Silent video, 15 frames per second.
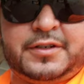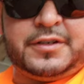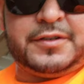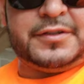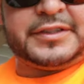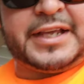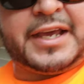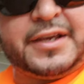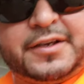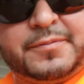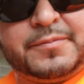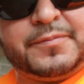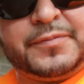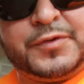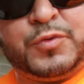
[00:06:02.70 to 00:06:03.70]
uh, that
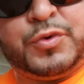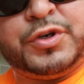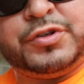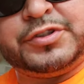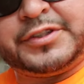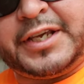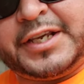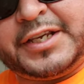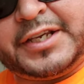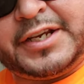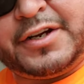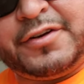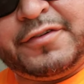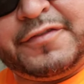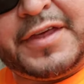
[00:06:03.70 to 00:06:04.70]
will take
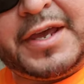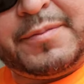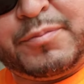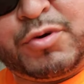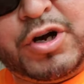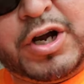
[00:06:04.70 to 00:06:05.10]
care of that